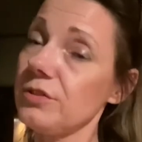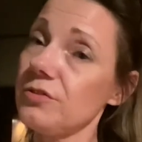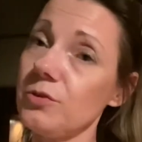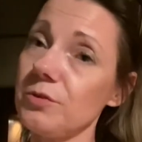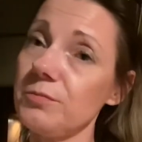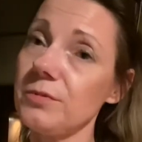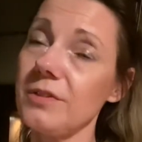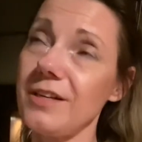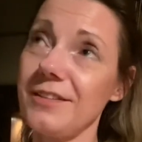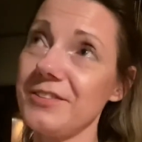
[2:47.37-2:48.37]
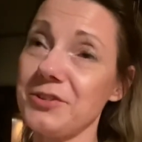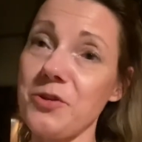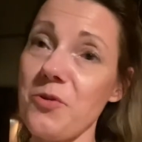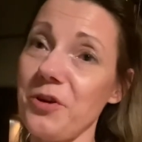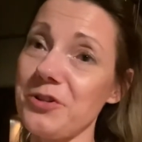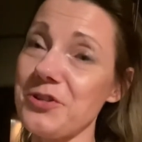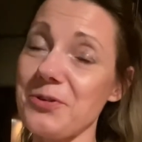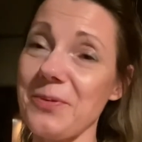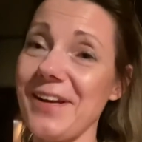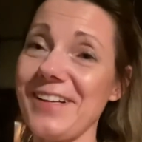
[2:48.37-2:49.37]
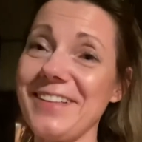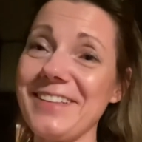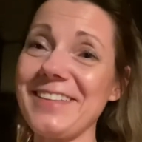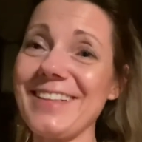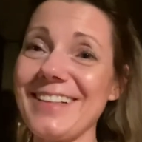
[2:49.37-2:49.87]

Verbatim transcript: although I'm Scottish as well.